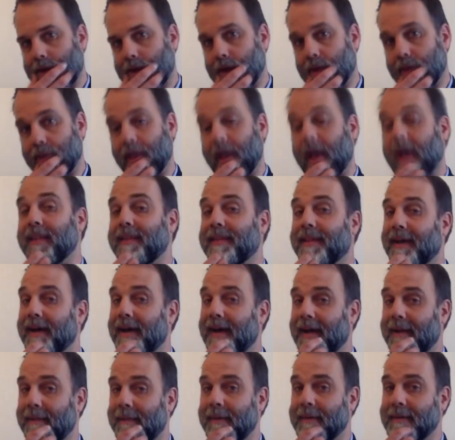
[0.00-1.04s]
at that
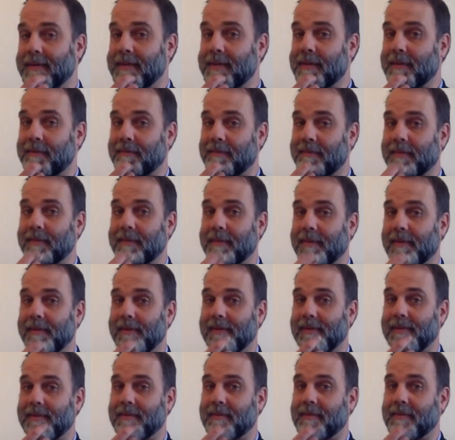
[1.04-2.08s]
time. I was, I
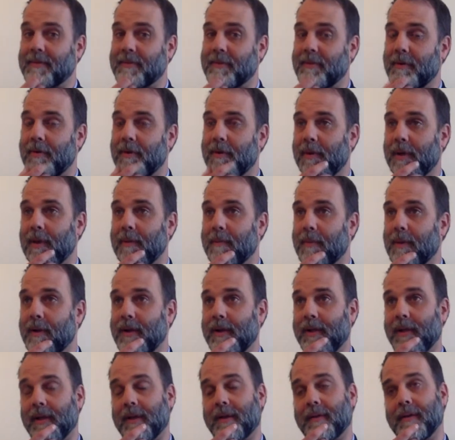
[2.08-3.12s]
was throwing away
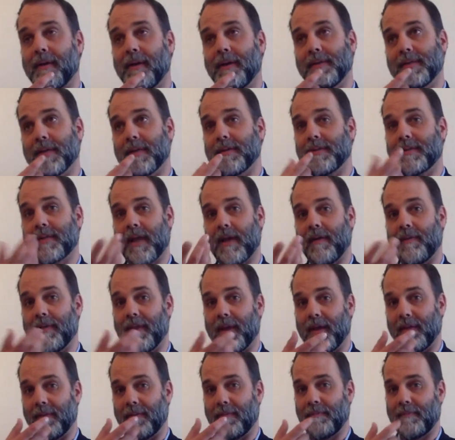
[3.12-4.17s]
money like crazy. I was having
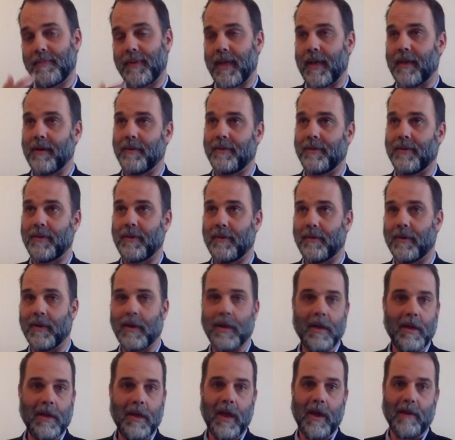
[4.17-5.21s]
that piano tuned
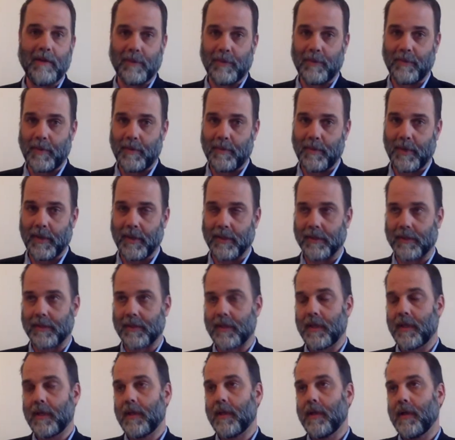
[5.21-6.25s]
every three
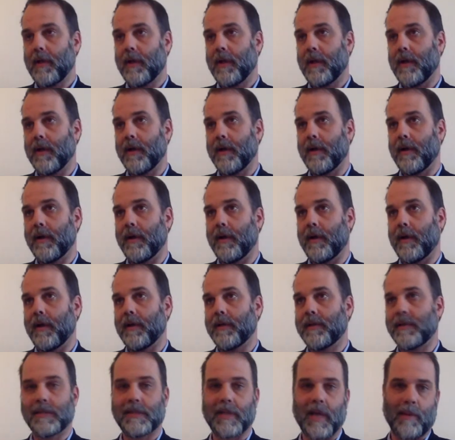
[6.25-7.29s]
months. Uh,
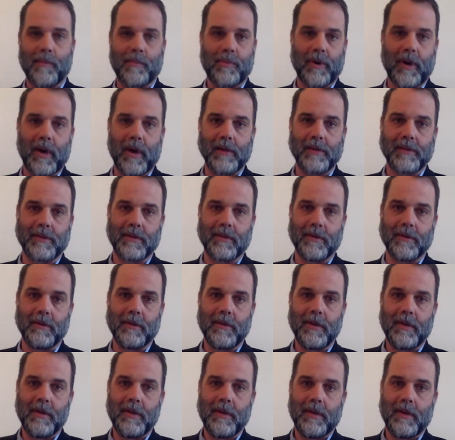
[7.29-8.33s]
it's just not
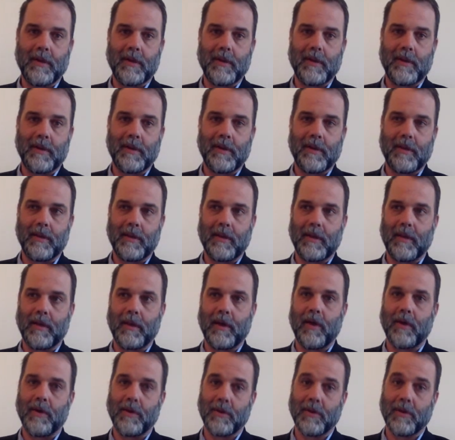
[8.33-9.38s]
practical it,
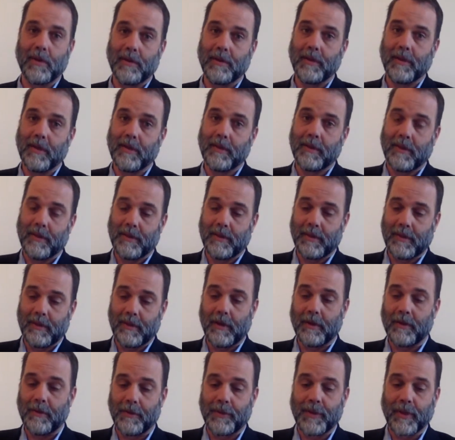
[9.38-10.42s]
it, are you? in the the
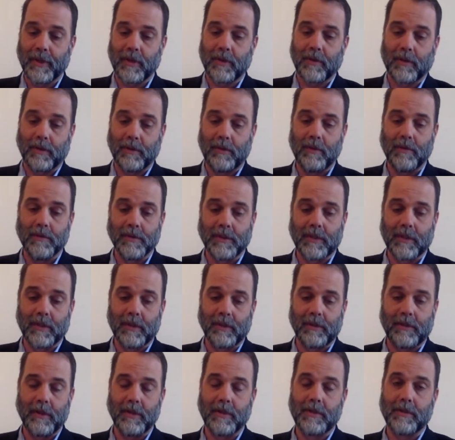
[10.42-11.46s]
other thing you can do is get
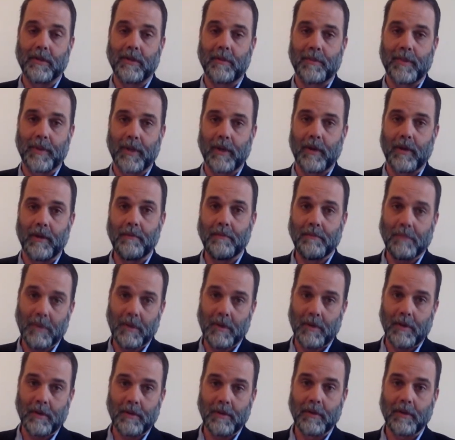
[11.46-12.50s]
a digital piano.
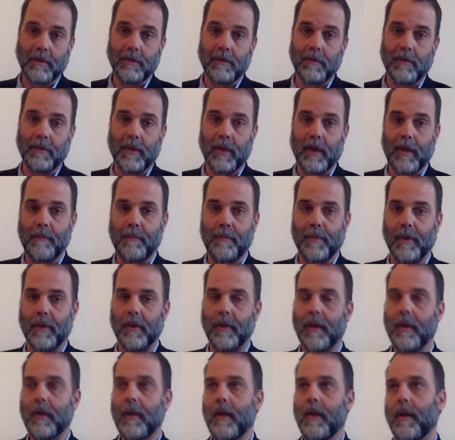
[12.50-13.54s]
Yeah, you can do that, but
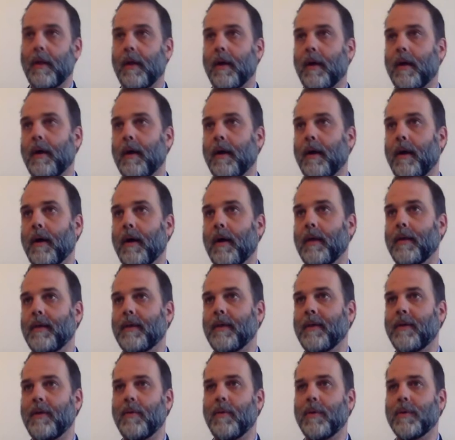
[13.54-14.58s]
uh,
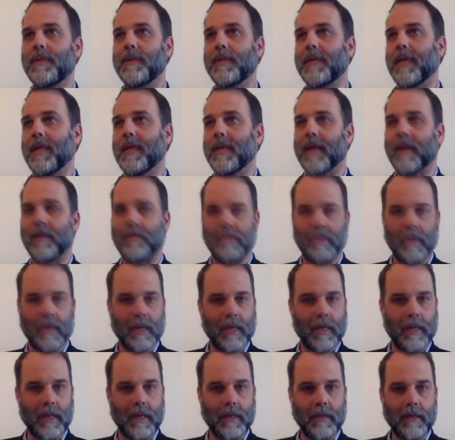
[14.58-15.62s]
you know, once again, you got to
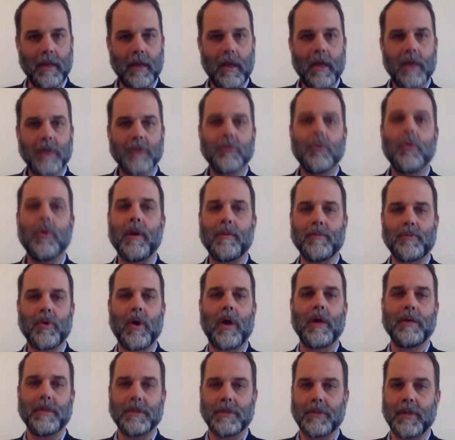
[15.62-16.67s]
plug it in. So what I'm
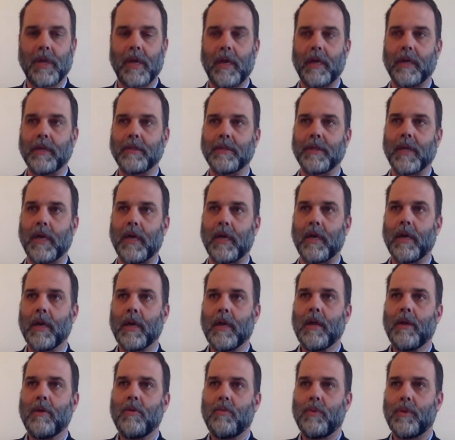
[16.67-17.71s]
trying to say is that
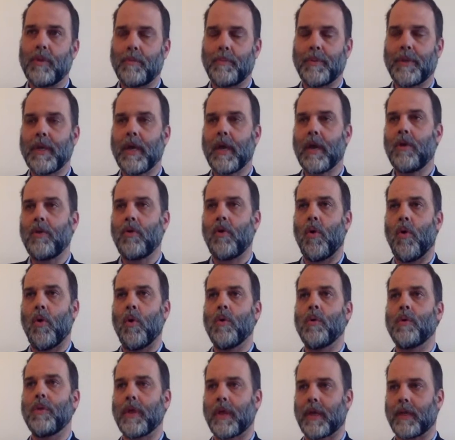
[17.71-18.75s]
with the piano
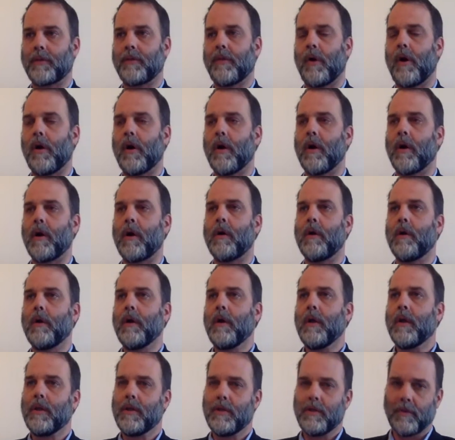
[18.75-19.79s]
or the guitar,
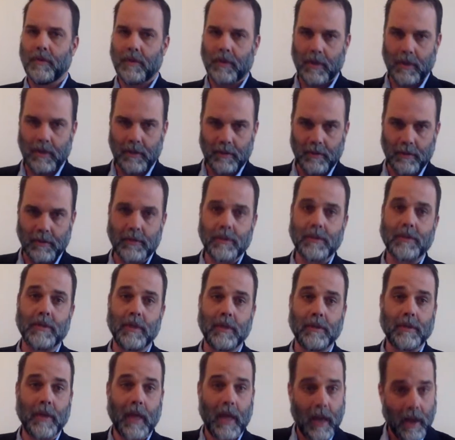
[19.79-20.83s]
you can
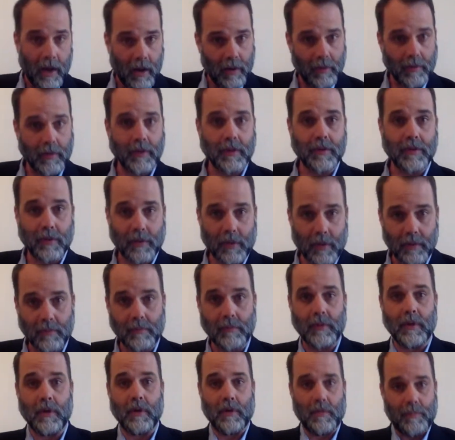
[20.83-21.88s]
sit down and you
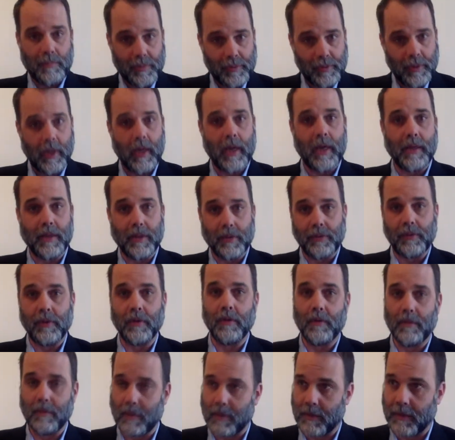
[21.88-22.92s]
can you know play the
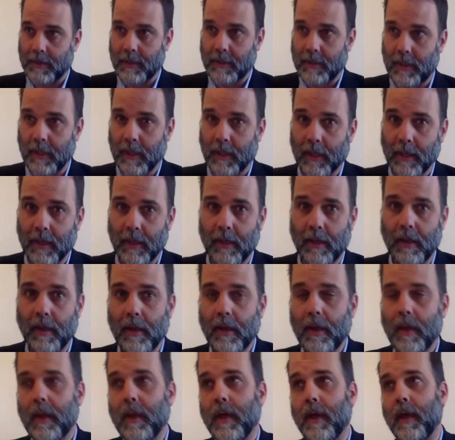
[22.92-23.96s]
tune and sing it
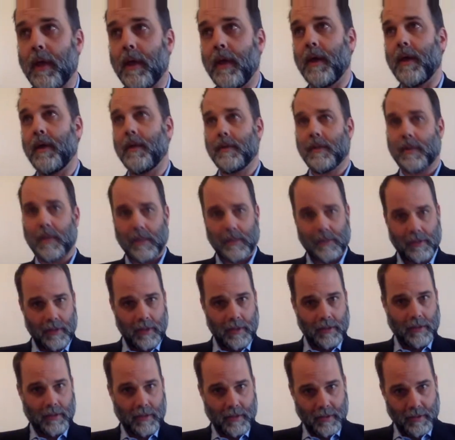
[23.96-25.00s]
and get
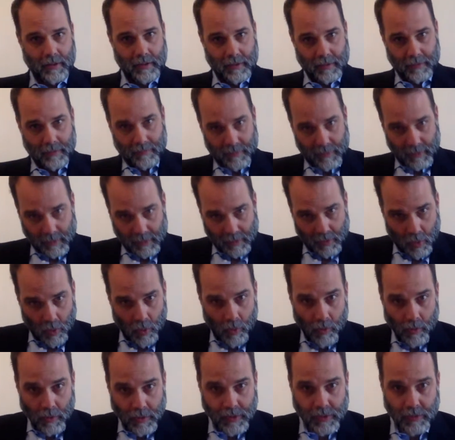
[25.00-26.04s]
like the the, the
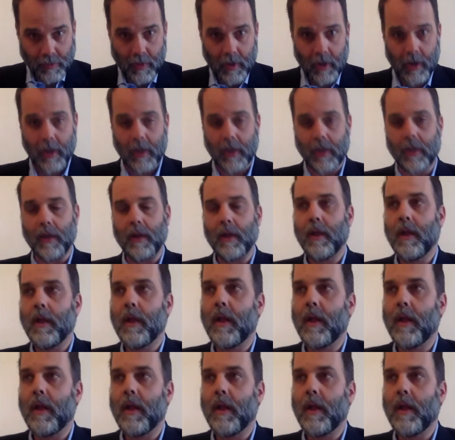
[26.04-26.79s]
chords right.